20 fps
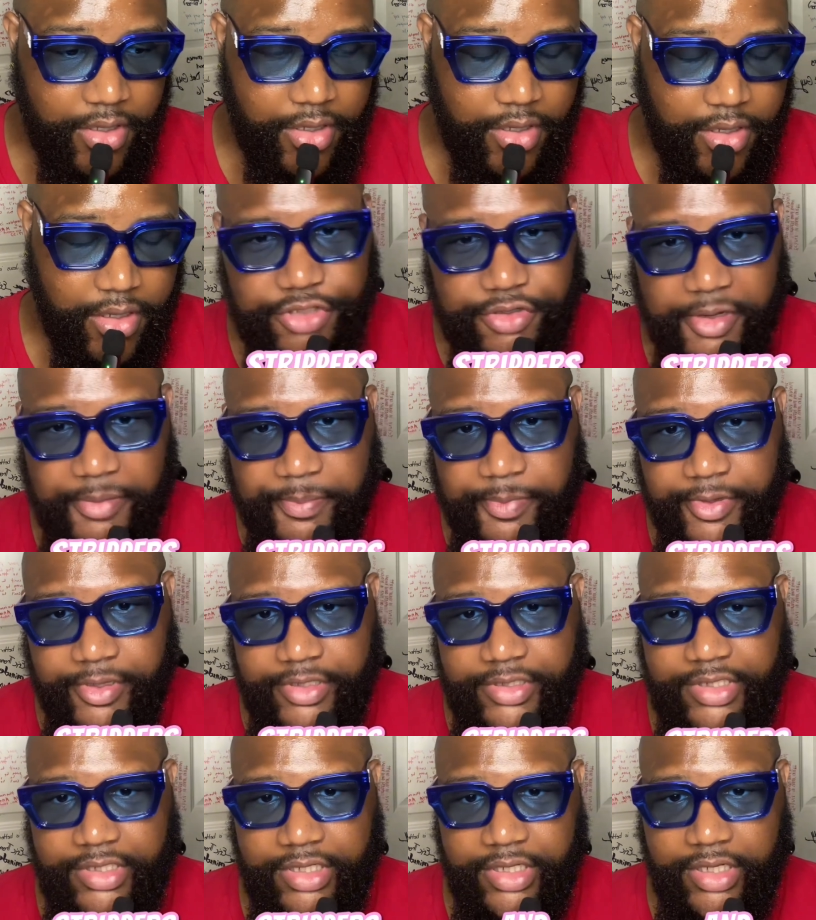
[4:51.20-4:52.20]

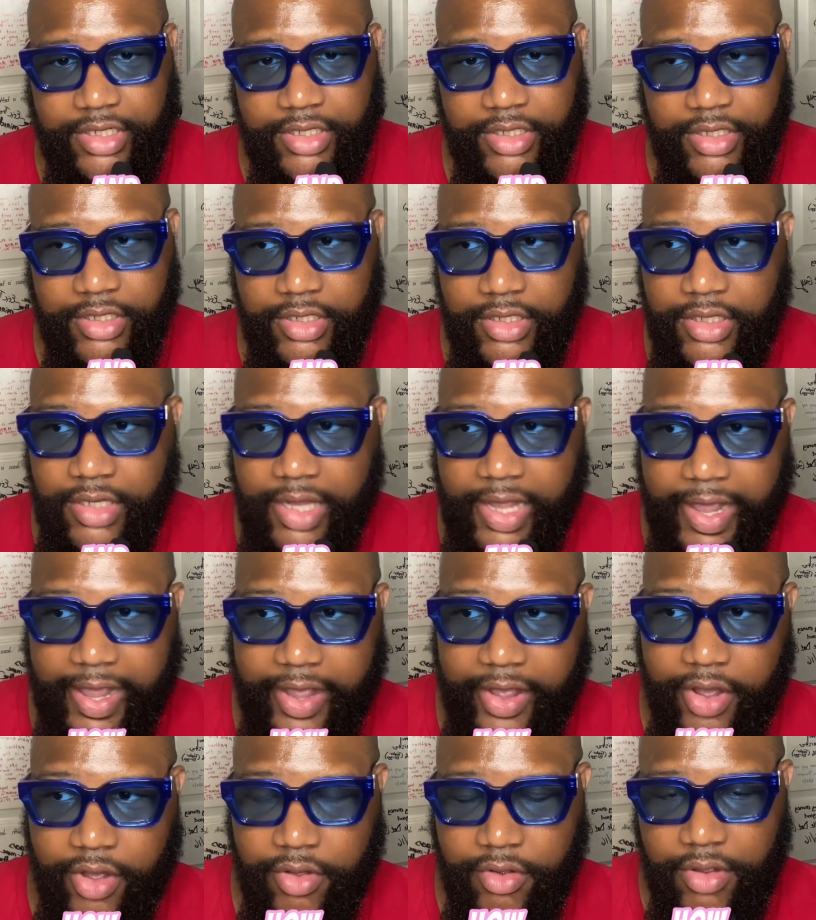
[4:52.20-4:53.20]
strippers and
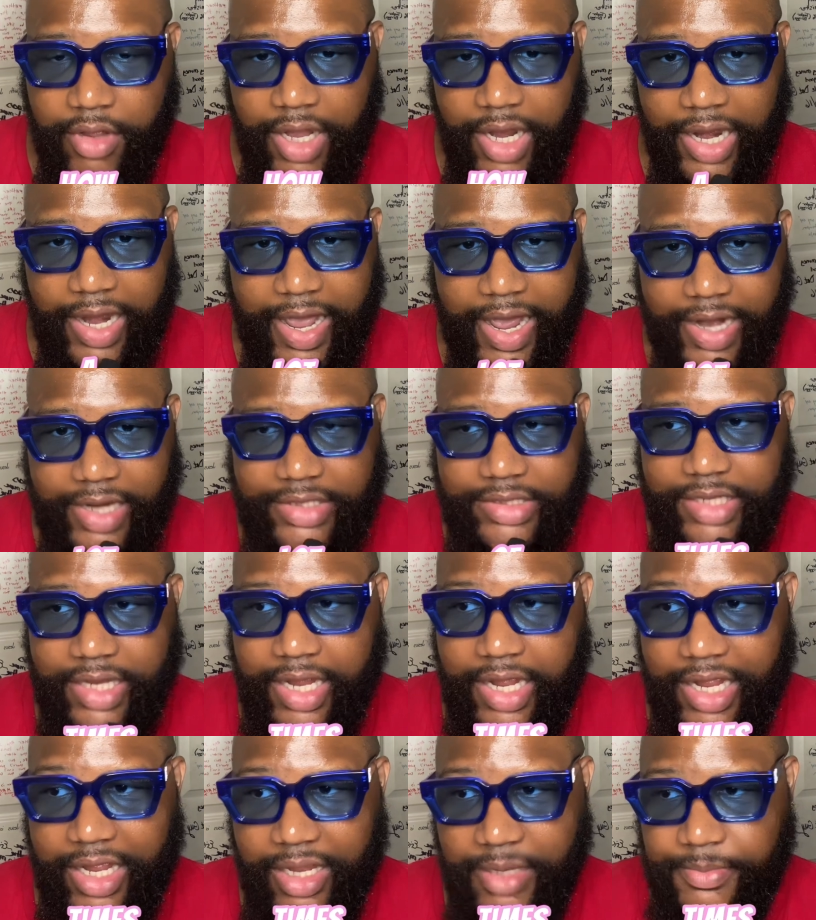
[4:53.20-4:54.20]
how a lot of
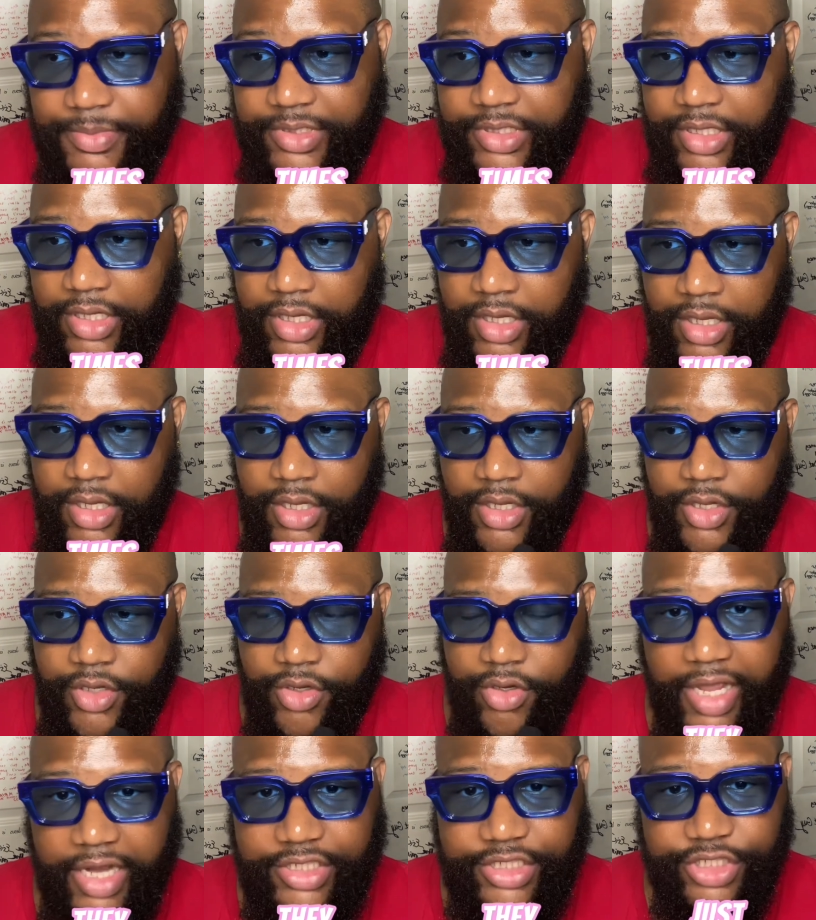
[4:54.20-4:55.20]
times
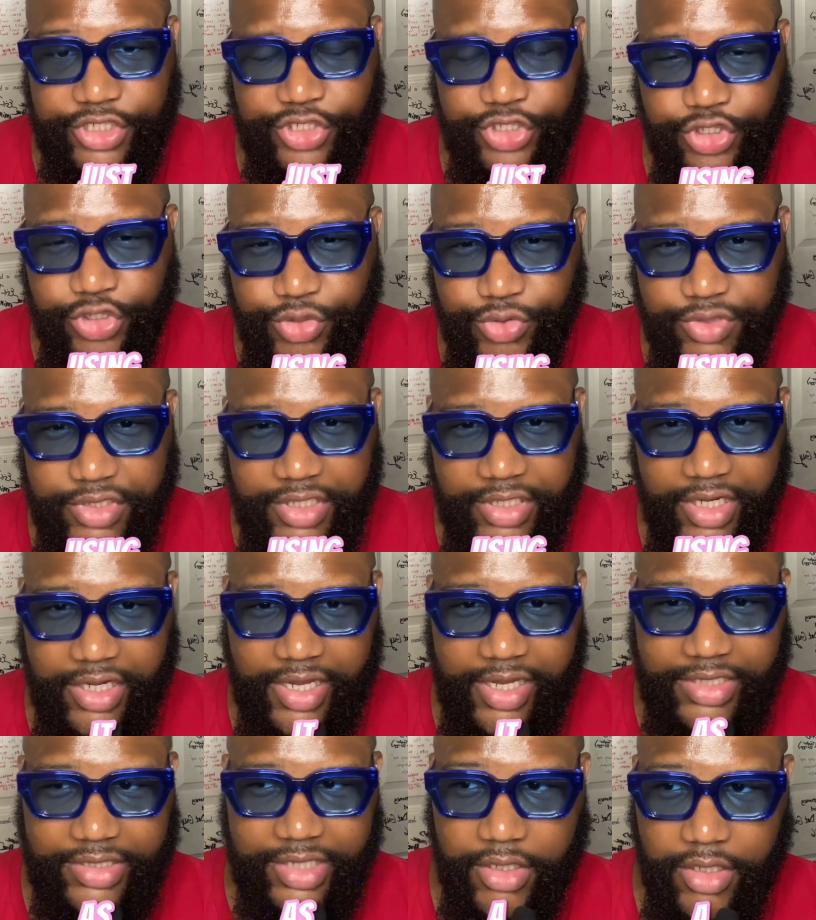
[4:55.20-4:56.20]
they just using it
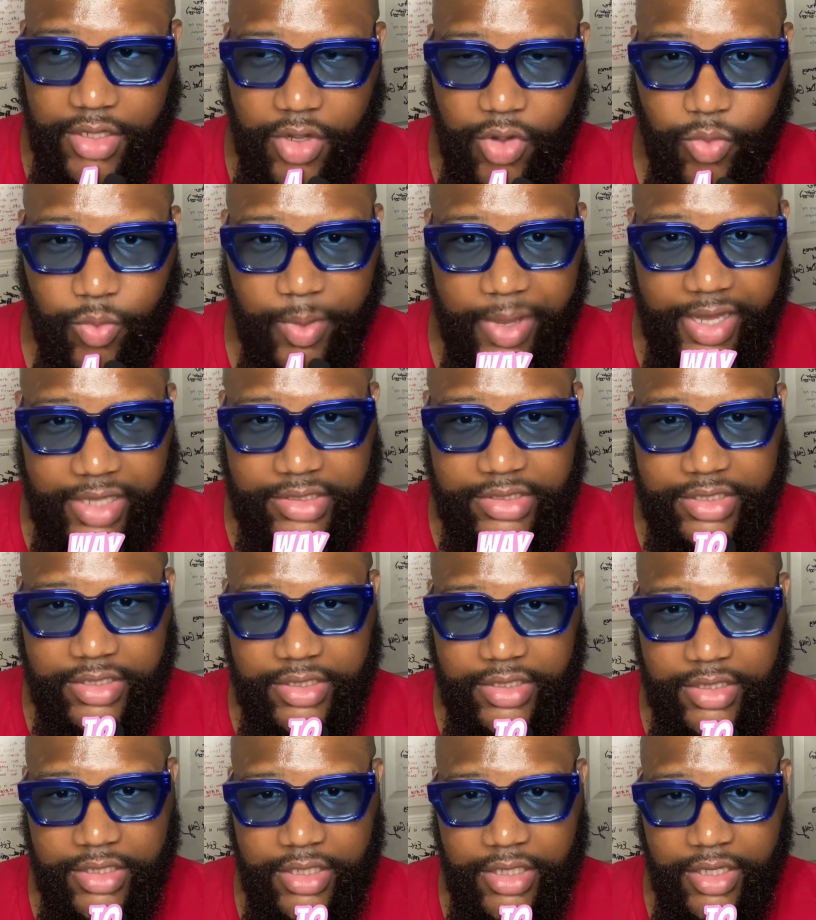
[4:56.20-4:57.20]
as a way
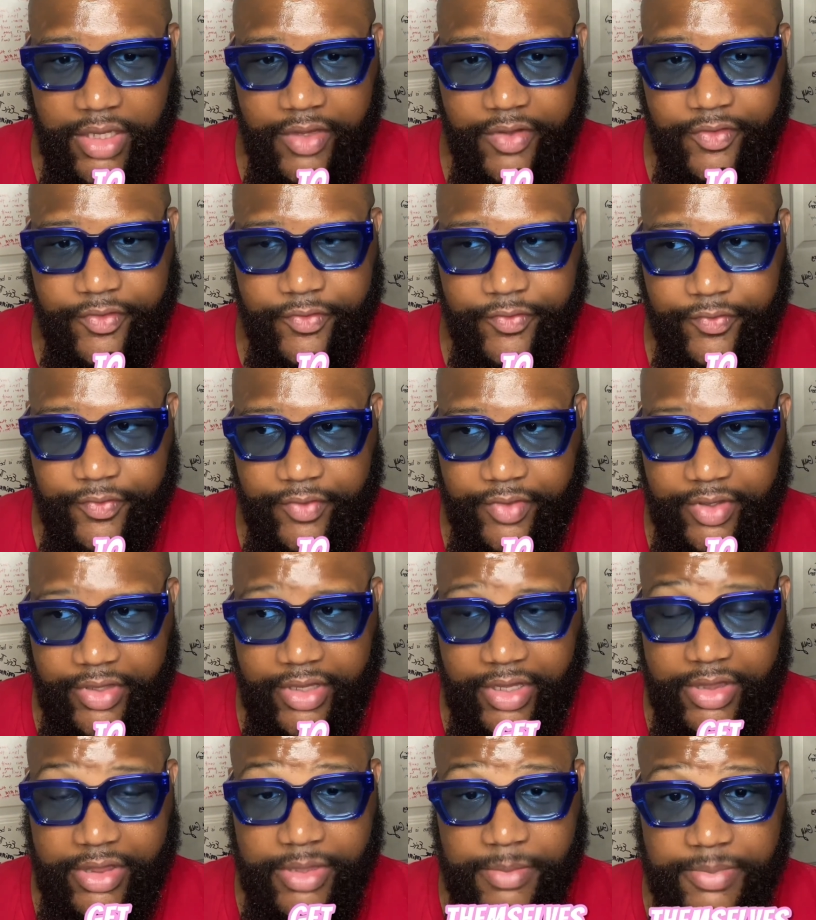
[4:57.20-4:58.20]
to
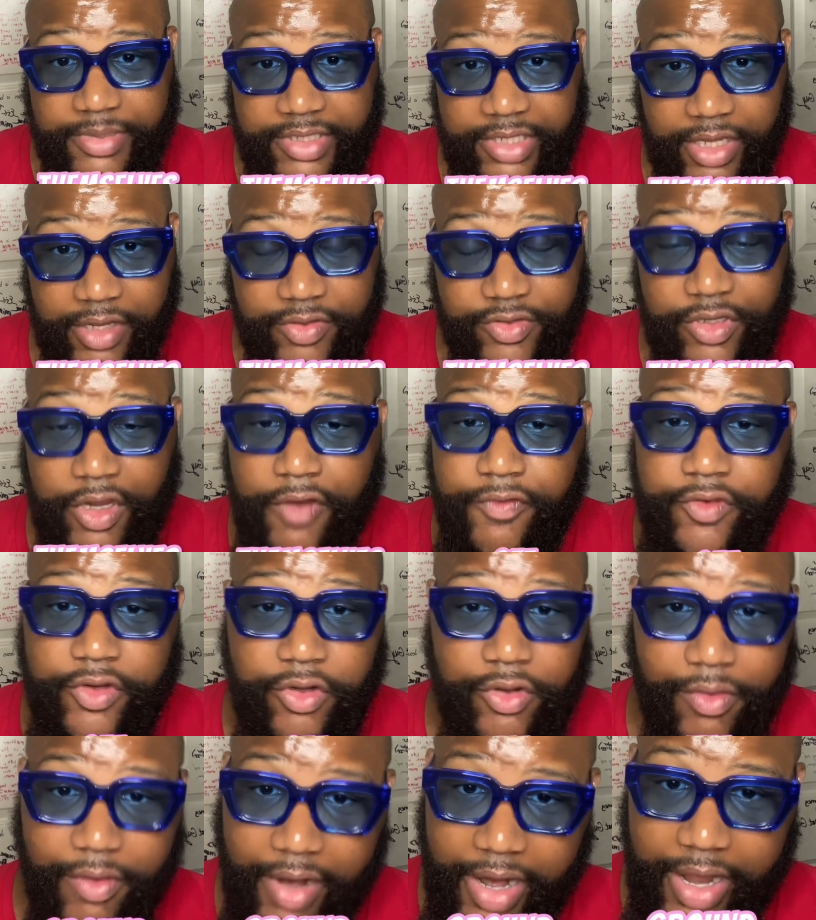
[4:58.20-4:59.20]
get themselves off the
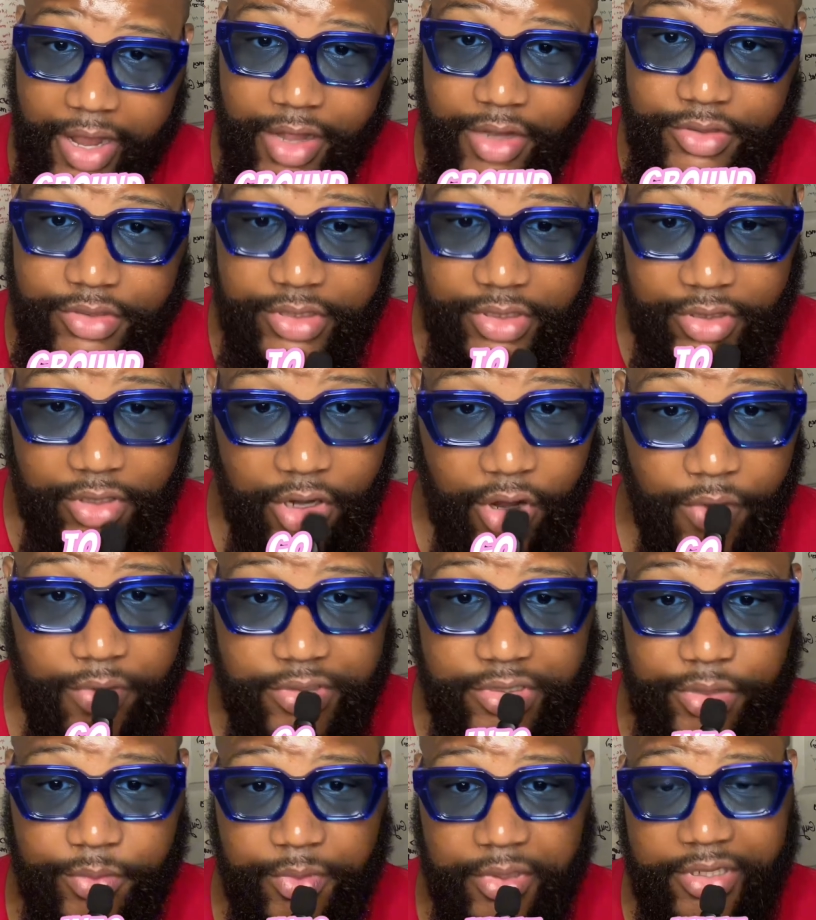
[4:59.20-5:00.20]
ground to go
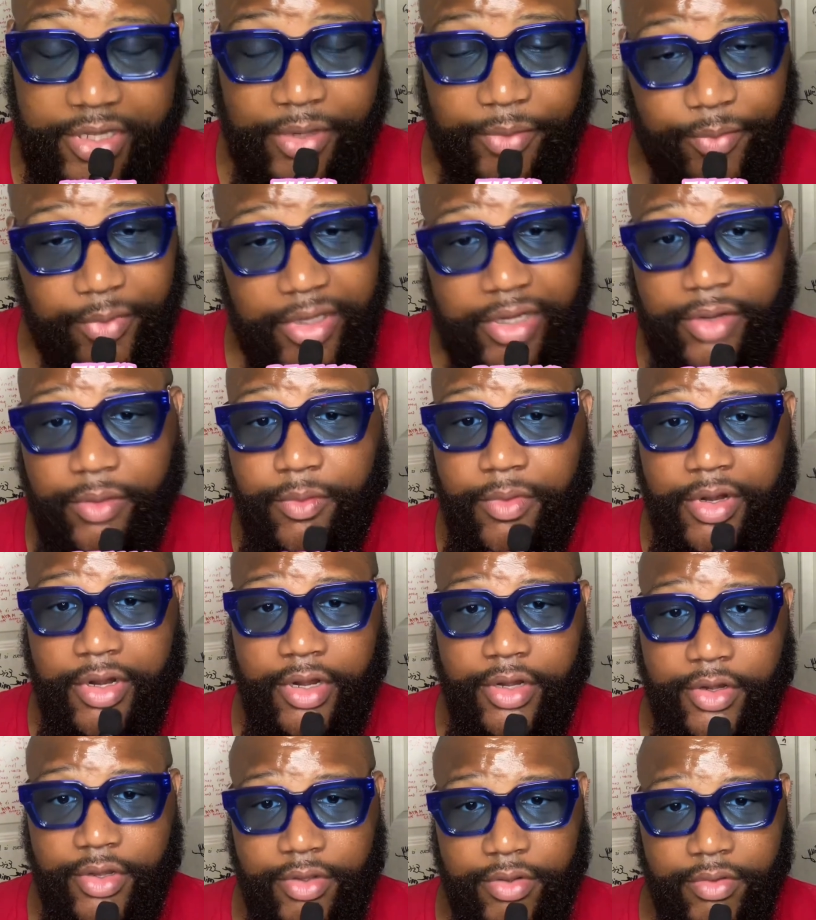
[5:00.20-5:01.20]
into what they really want
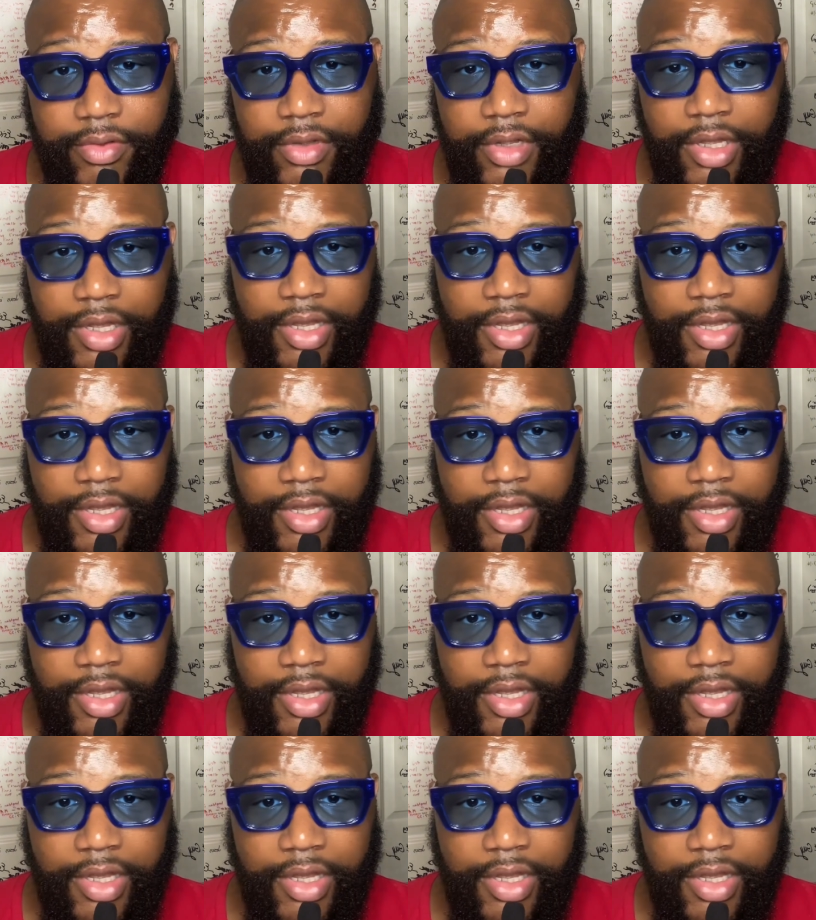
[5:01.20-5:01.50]
to do.